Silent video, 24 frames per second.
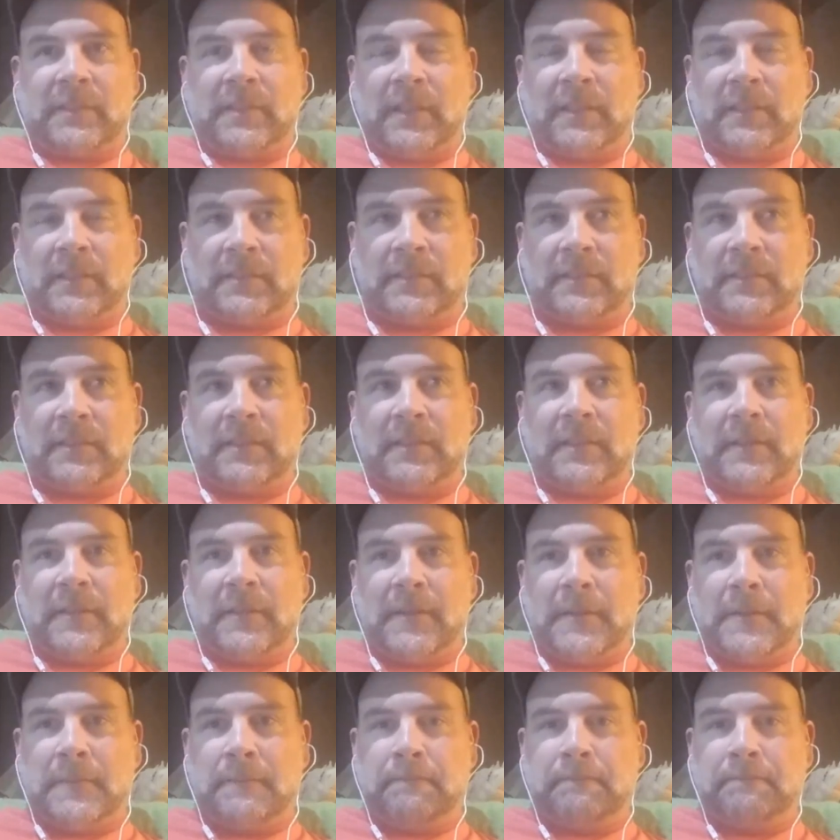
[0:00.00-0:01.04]
sense.
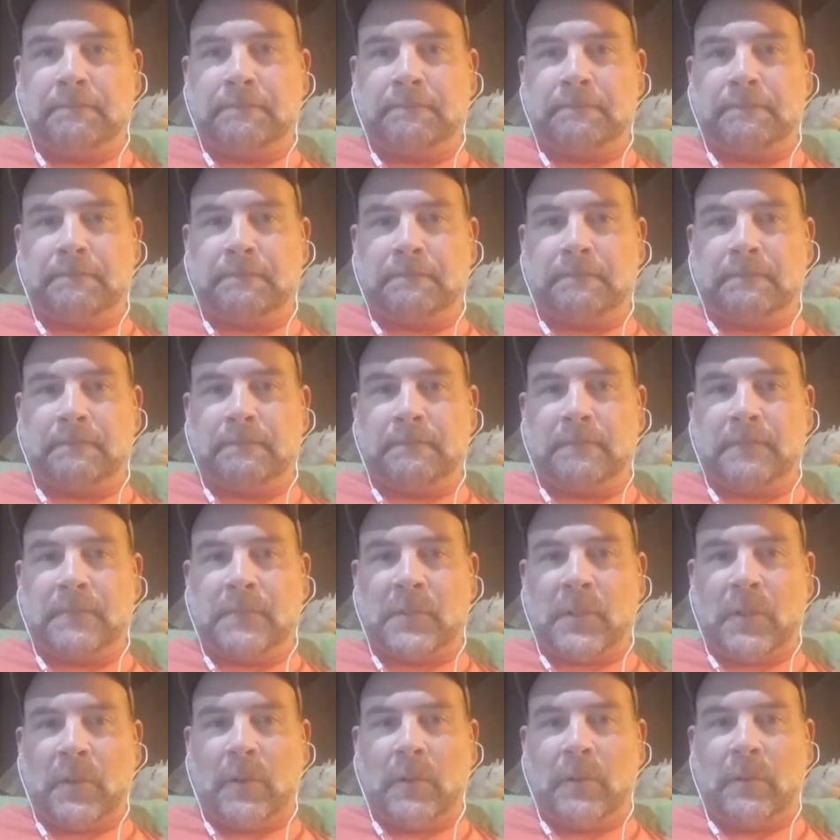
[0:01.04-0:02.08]

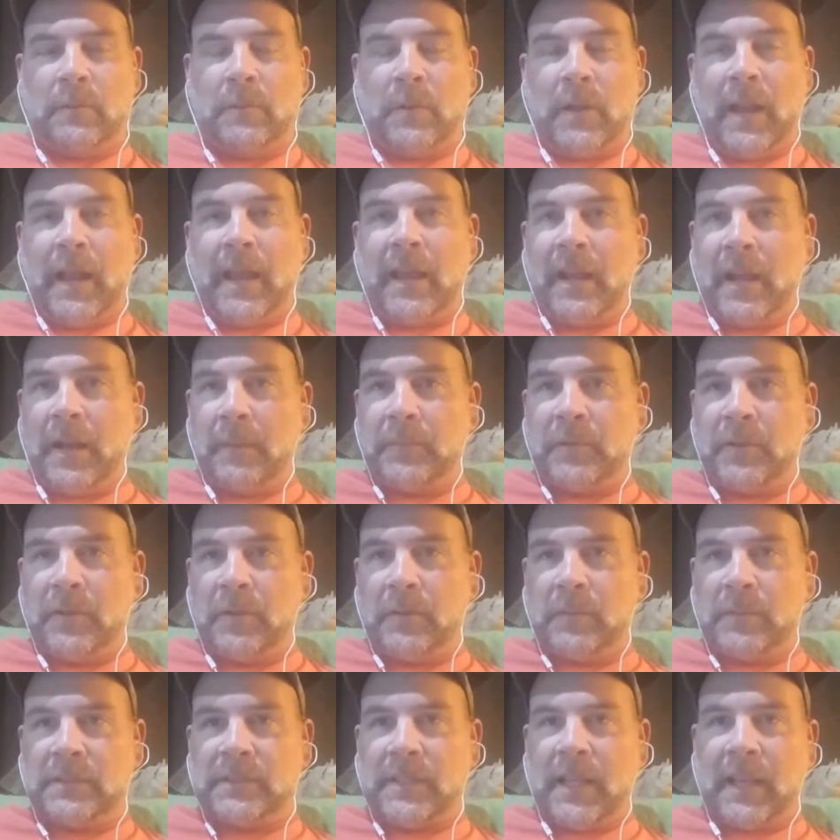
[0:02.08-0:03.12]
So what I ended up
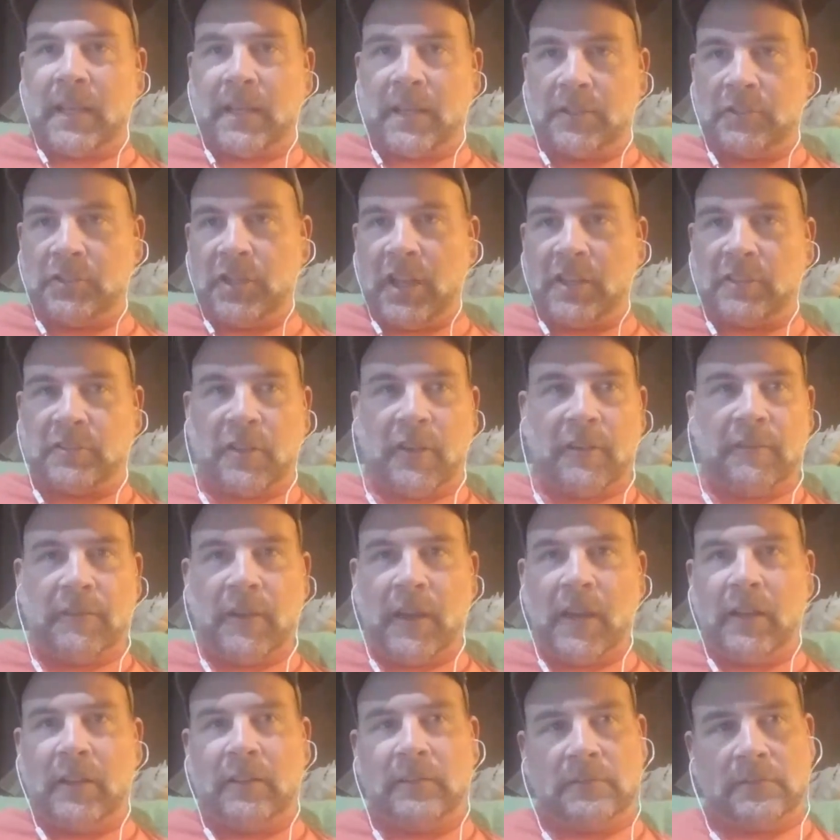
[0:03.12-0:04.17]
doing was taking a chainsaw
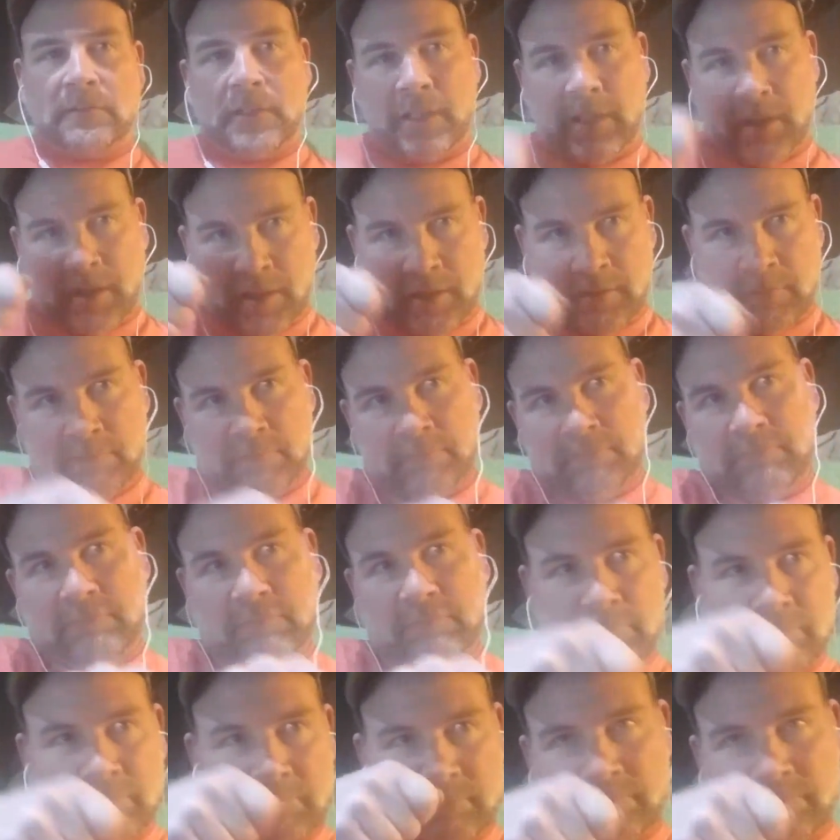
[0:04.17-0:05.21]
file and
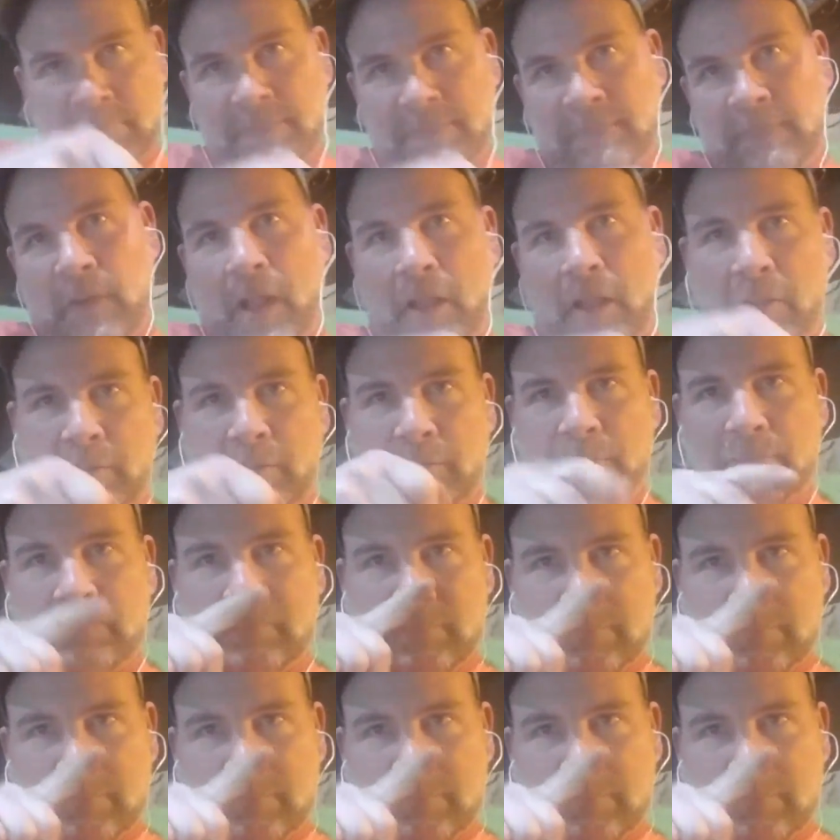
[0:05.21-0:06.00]
followed